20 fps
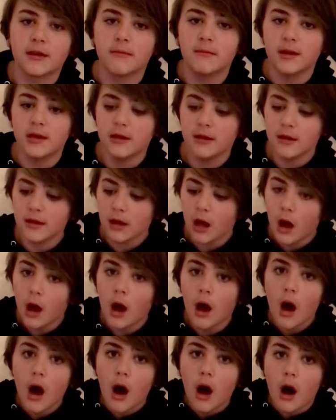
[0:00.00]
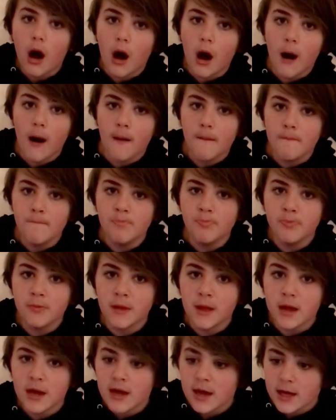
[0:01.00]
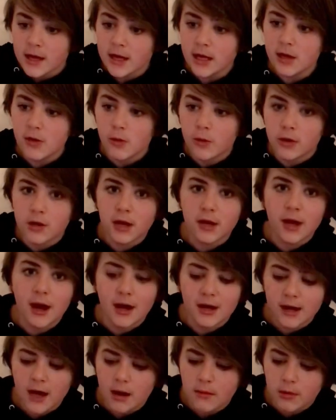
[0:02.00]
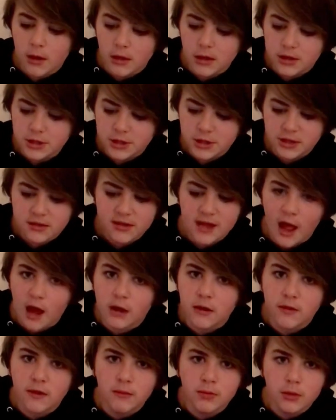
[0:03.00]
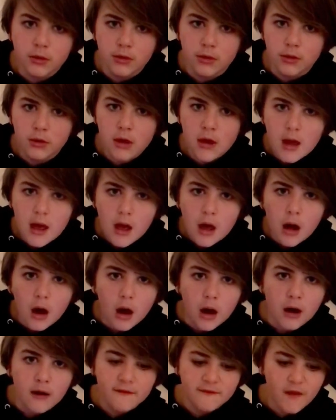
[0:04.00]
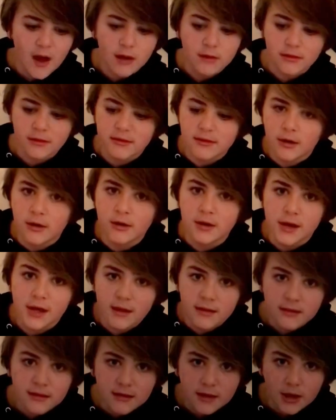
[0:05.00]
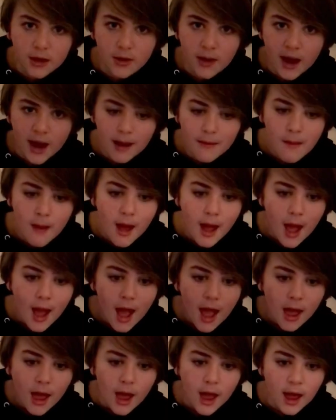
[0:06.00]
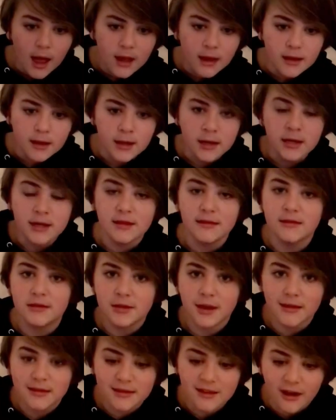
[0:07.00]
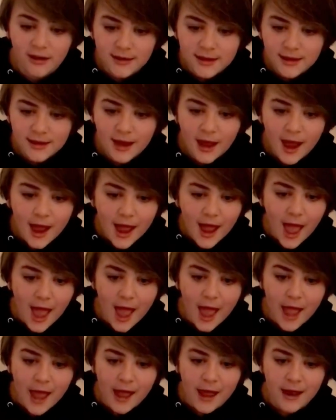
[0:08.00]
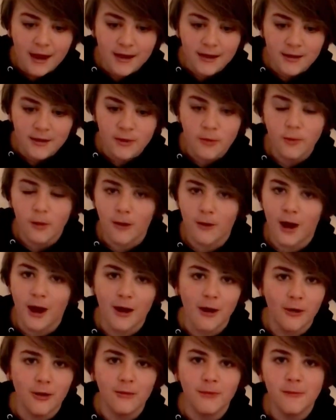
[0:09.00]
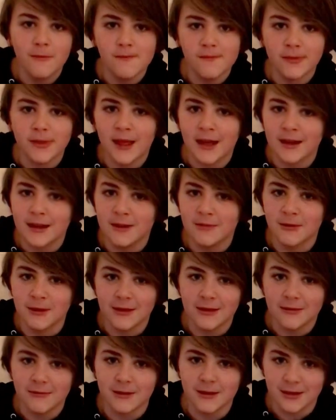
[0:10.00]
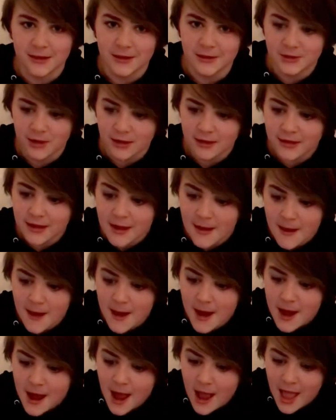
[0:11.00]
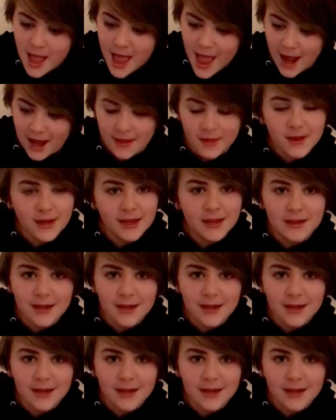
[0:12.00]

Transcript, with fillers: comedian, um, he ordered our nail polish just out of the blue, uh, found us on Instagram, and he's just got it, and I hope that he really, really enjoys it. And I think he